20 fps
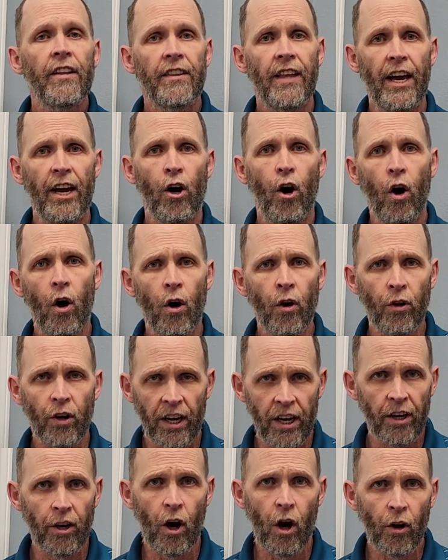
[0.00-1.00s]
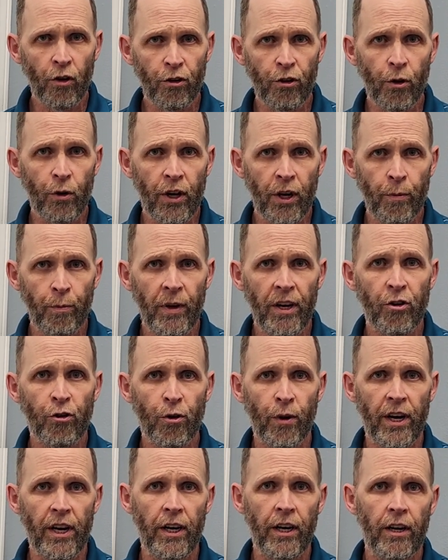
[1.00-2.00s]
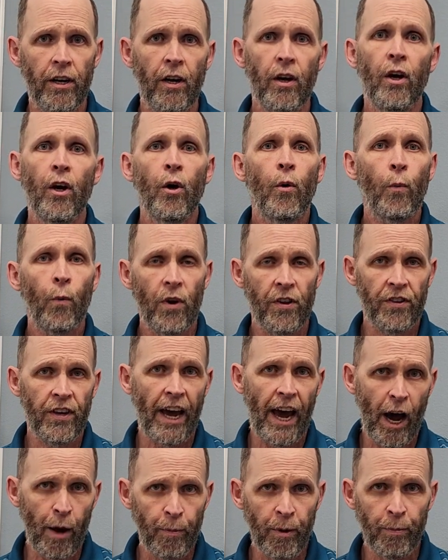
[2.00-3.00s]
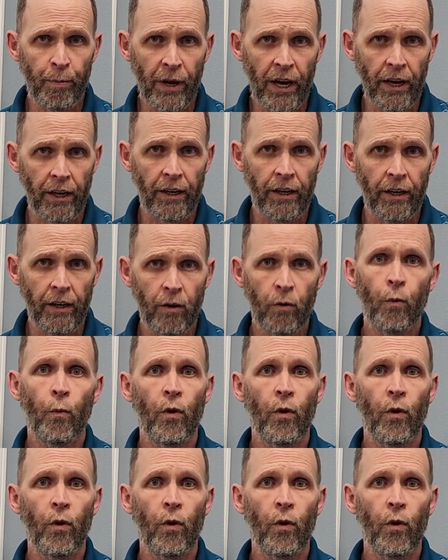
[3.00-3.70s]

They all, it also can be treated with gabapentin,